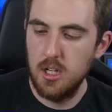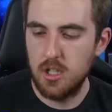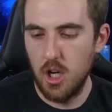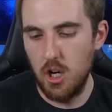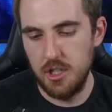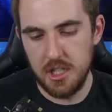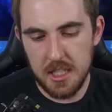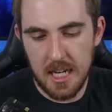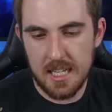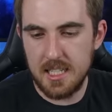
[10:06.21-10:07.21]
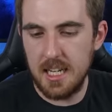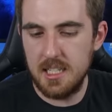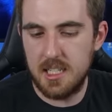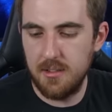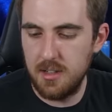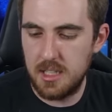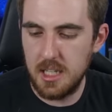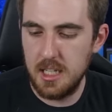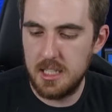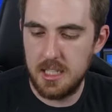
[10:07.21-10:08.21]
So G T X ten
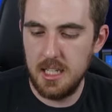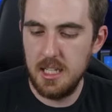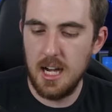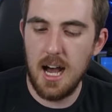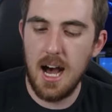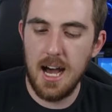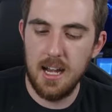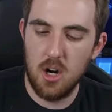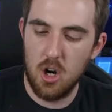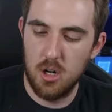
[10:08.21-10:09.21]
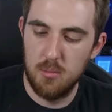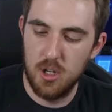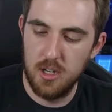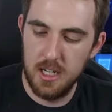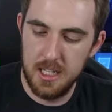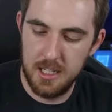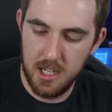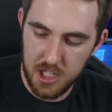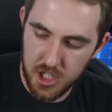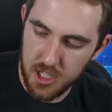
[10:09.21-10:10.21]
seventy Ti Armor
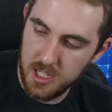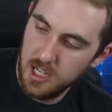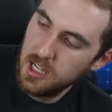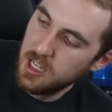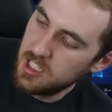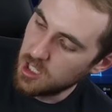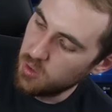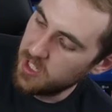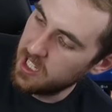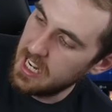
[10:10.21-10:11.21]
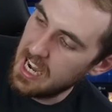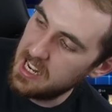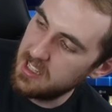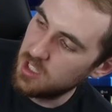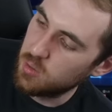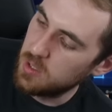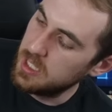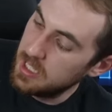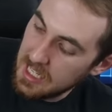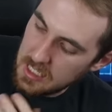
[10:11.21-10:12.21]
Edition. So we're gonna add this one
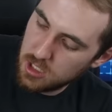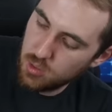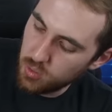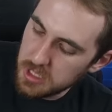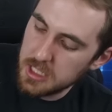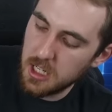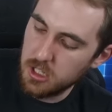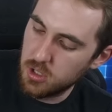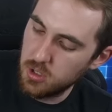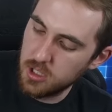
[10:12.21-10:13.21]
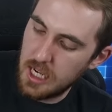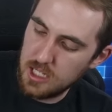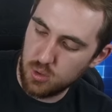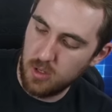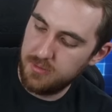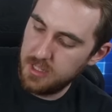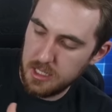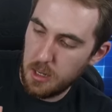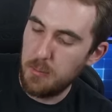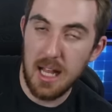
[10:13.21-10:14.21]
in, as it's really going to look nice with
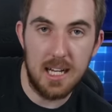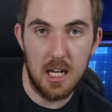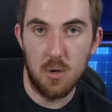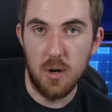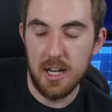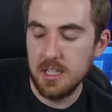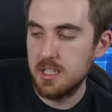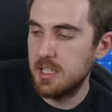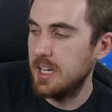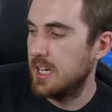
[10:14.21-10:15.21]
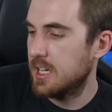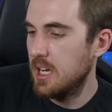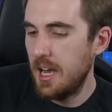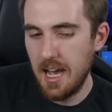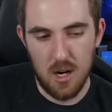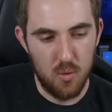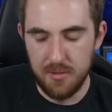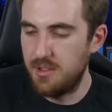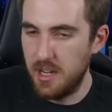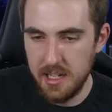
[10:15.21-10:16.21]
that black and white aesthetic uh, with
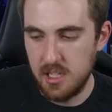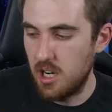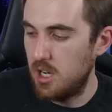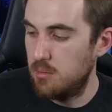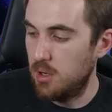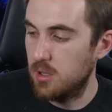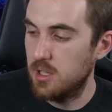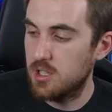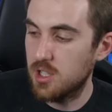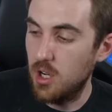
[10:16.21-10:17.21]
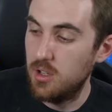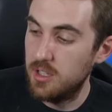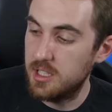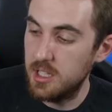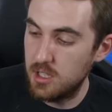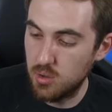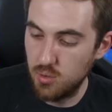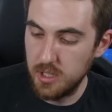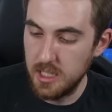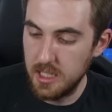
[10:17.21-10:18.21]
the entire build. So this is
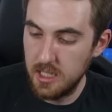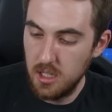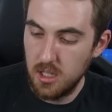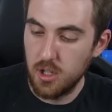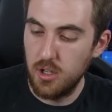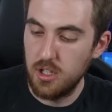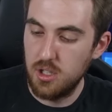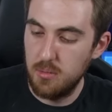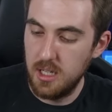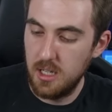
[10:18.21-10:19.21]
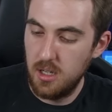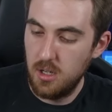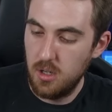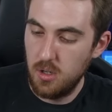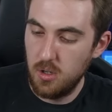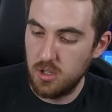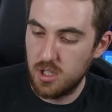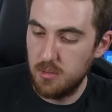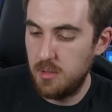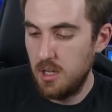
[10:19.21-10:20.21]
really going to be awesome.